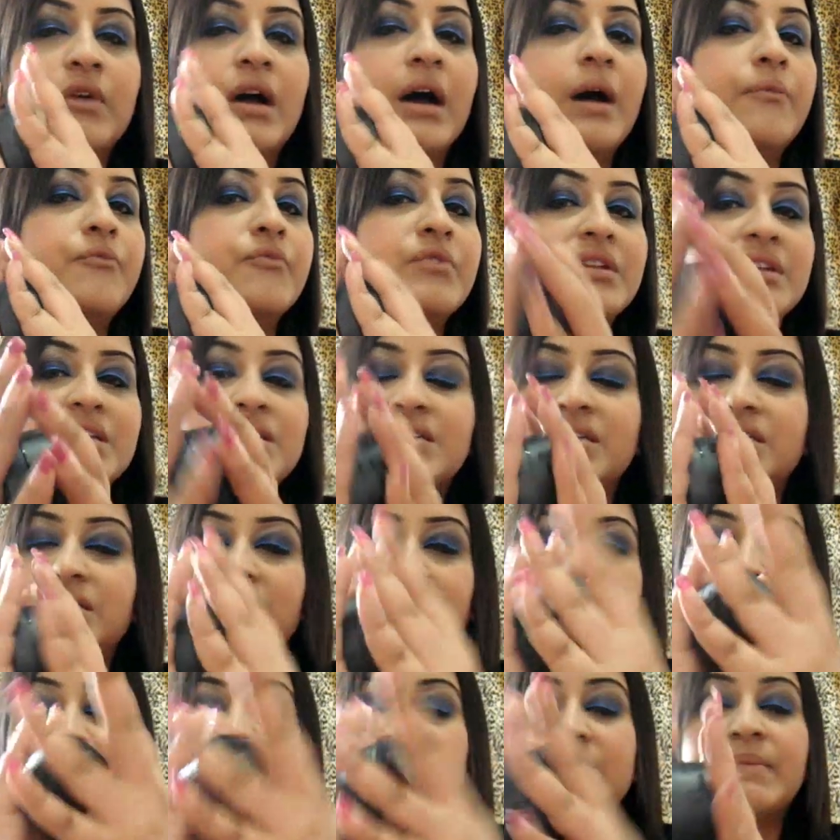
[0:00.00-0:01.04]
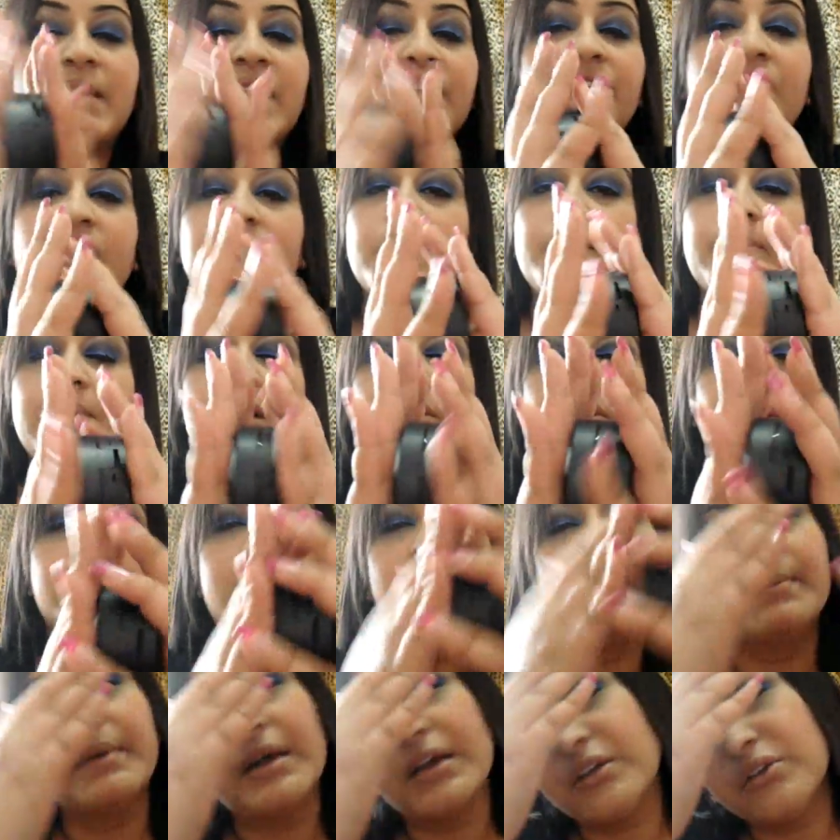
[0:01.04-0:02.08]
um, religiously. This is my favorite powder.
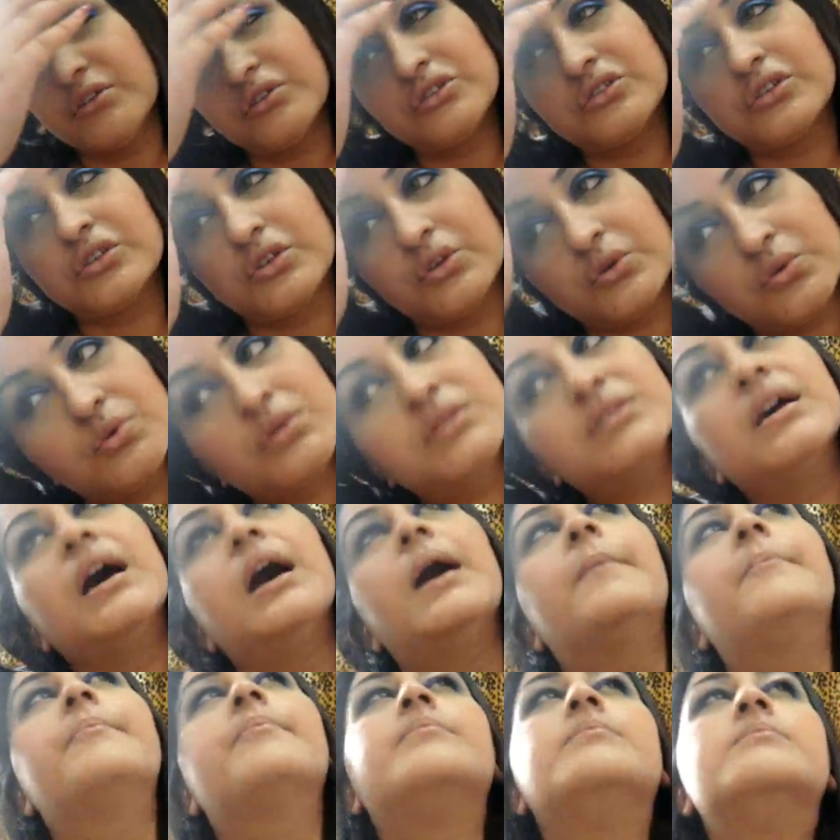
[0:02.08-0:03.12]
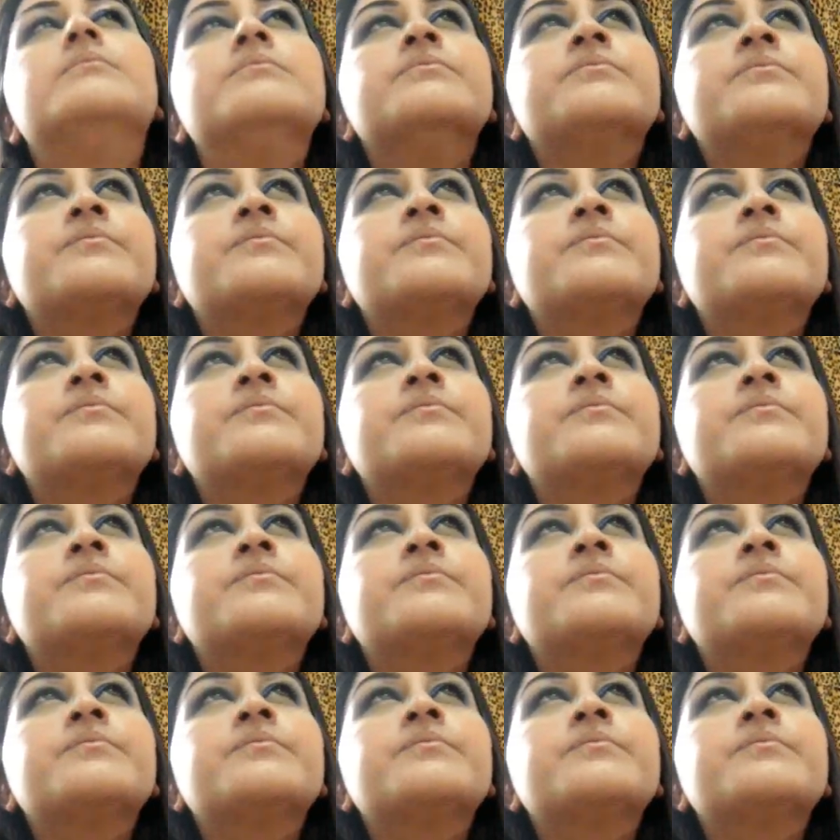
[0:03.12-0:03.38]
Um, I used to use um,